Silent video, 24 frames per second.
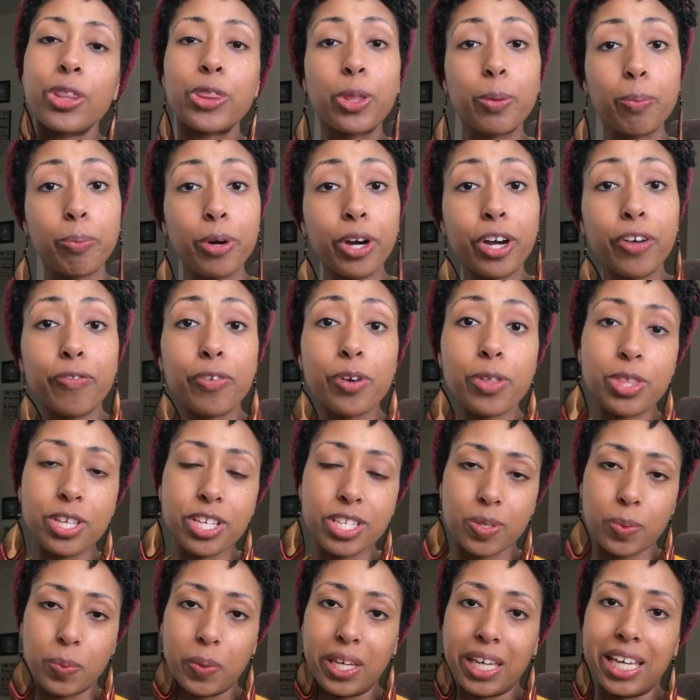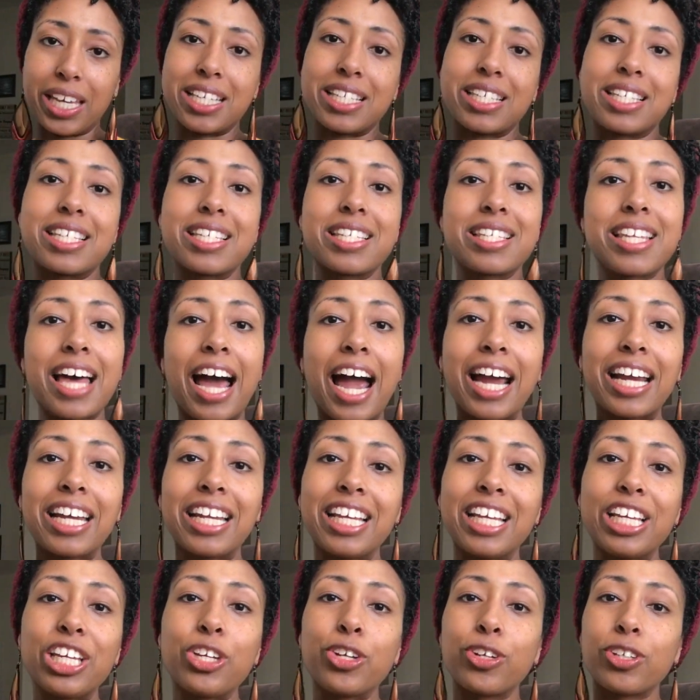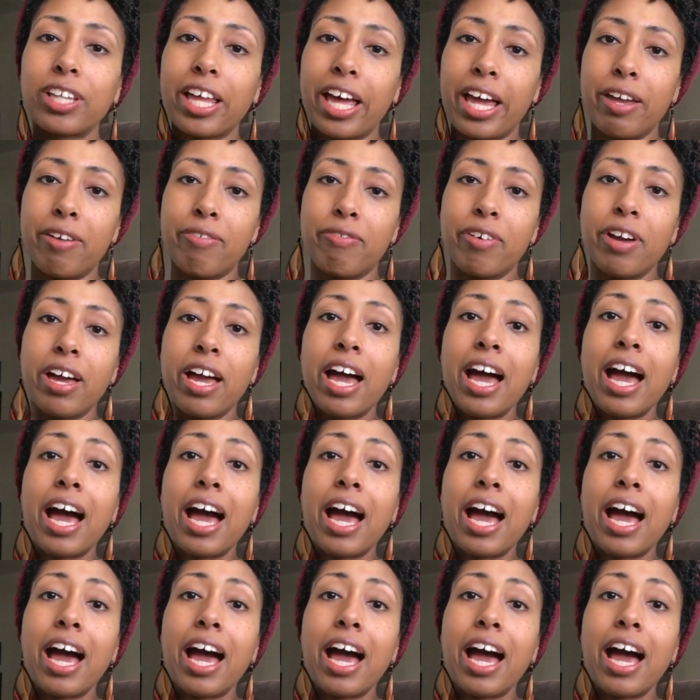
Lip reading: The book for this week is Designing Your Life: